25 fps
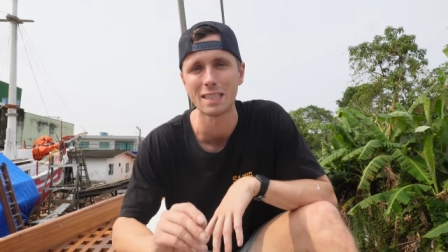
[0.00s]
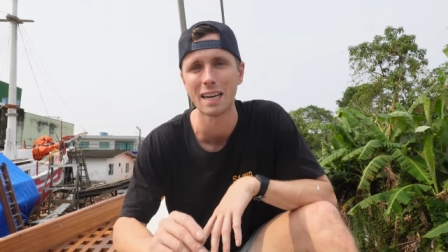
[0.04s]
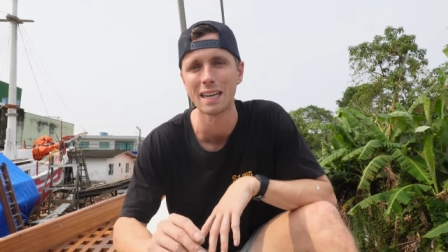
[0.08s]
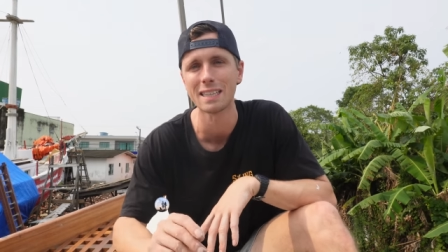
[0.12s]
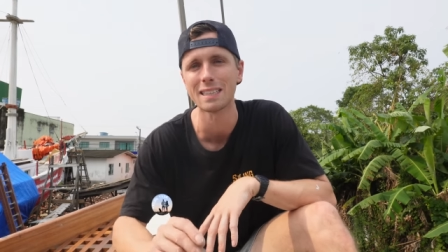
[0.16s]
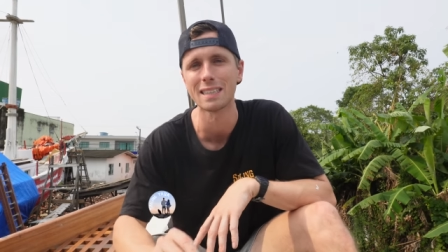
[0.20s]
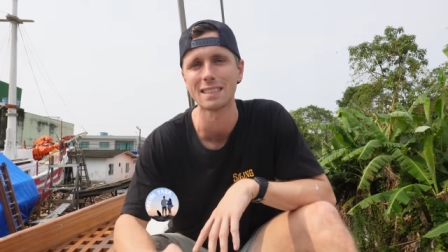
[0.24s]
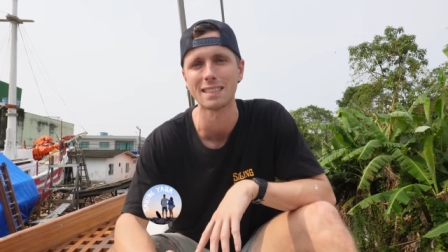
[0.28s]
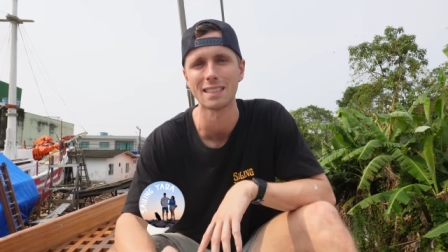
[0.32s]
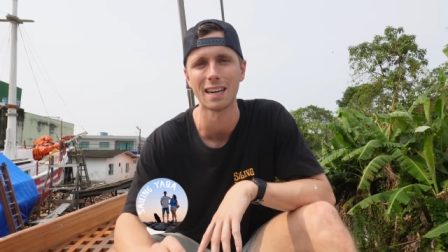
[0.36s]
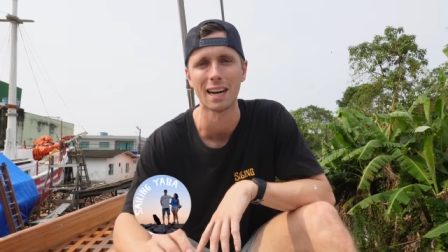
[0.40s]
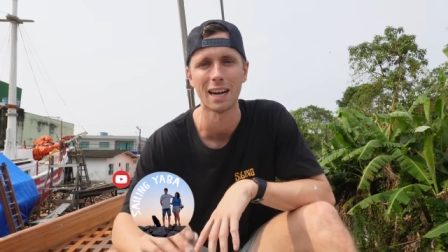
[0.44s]

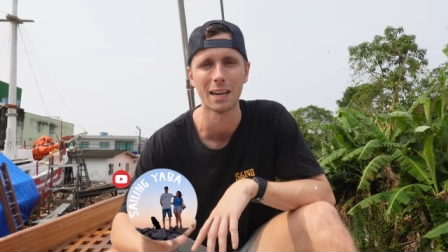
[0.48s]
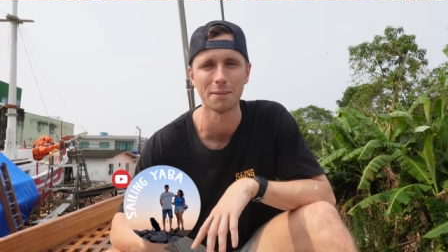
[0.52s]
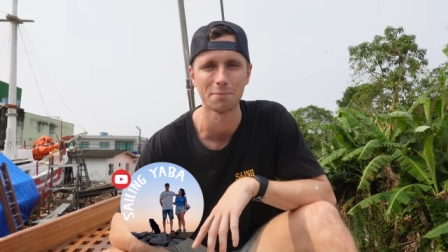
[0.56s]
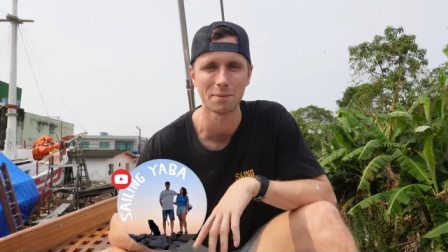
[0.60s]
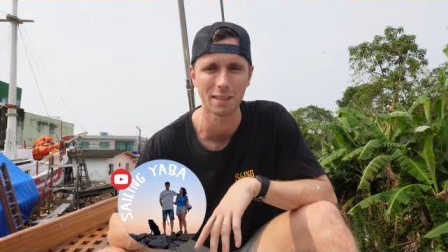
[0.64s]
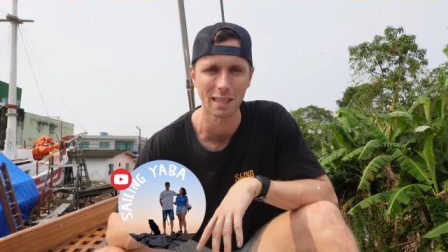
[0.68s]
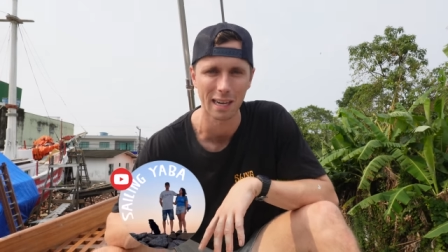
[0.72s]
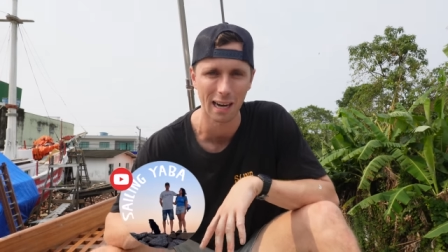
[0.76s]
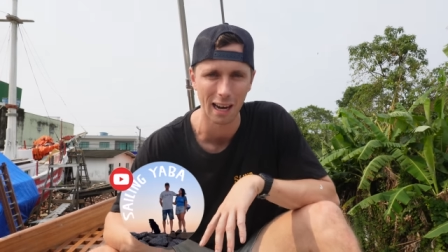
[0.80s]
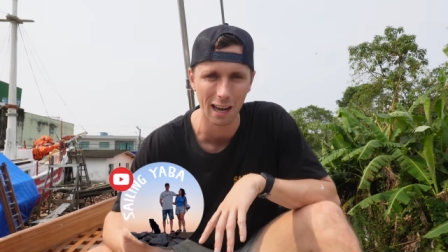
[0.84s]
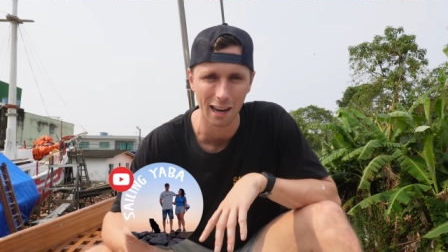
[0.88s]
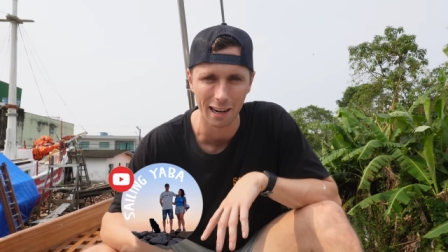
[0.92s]
take the time
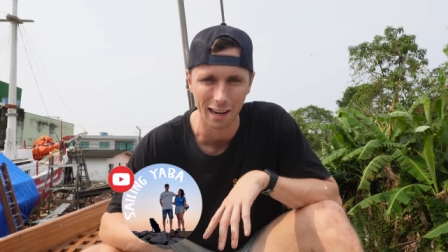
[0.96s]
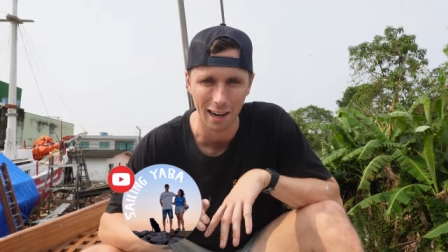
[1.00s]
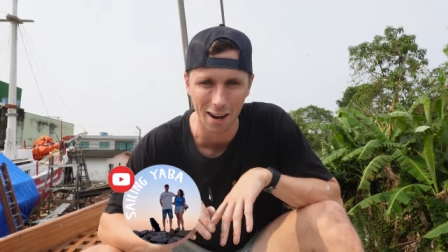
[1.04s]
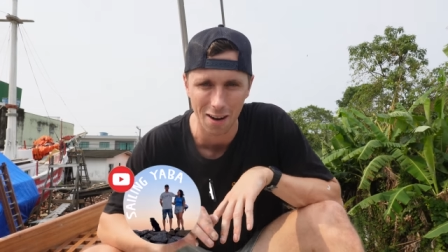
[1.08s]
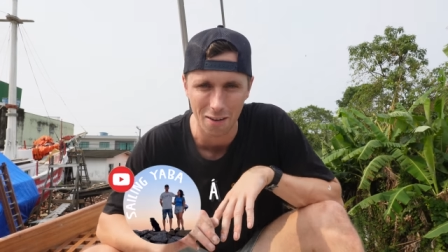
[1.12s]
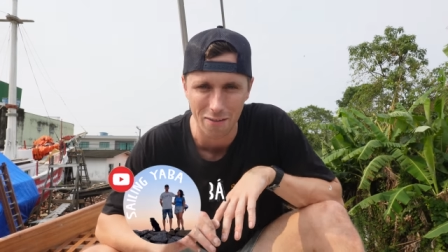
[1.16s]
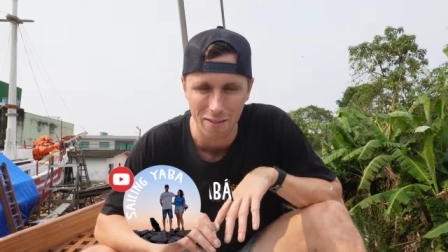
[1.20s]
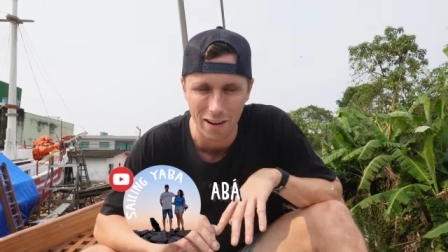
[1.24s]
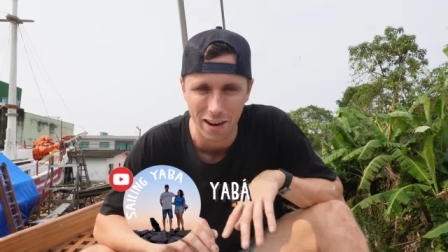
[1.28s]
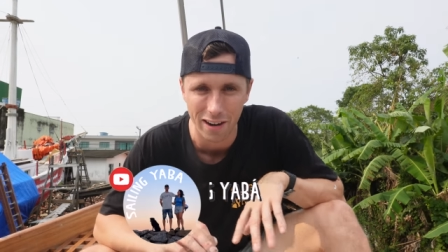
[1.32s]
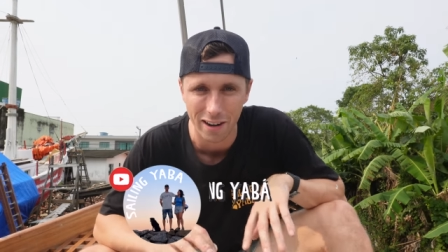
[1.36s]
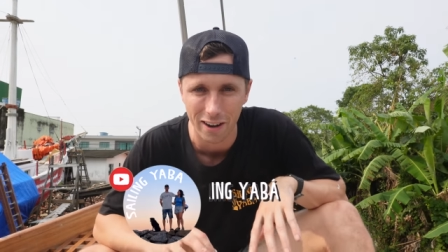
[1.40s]
to like
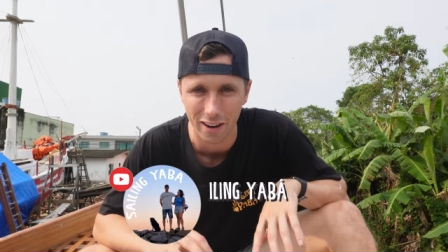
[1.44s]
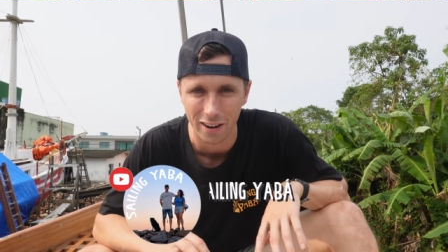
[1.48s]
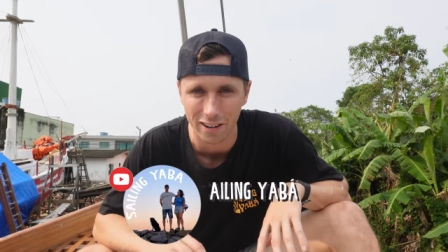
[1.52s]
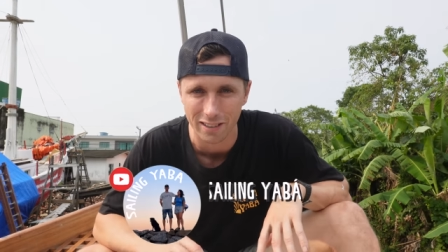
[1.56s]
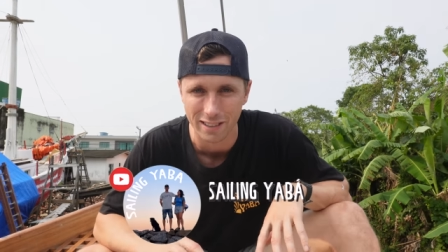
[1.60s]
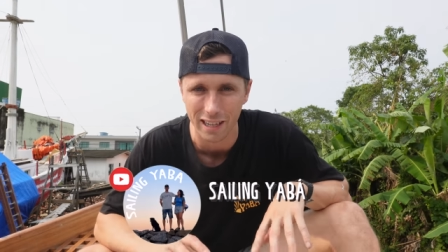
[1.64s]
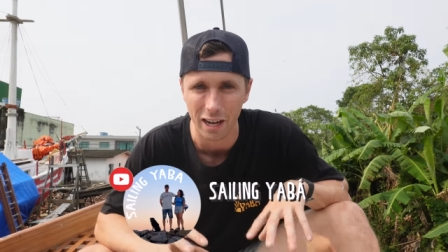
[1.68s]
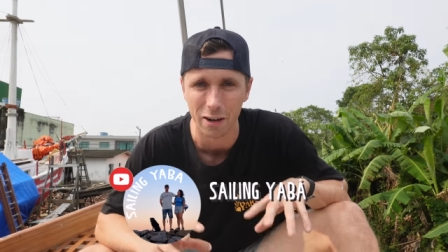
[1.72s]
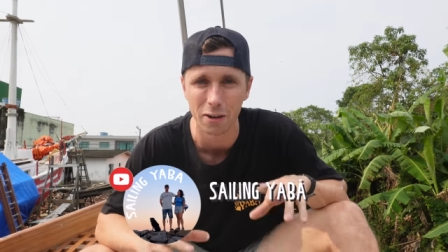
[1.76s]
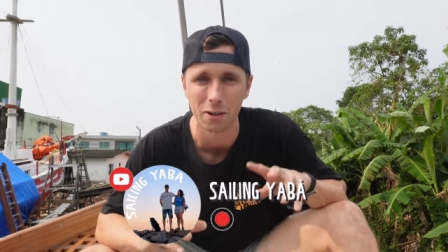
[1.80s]
our videos,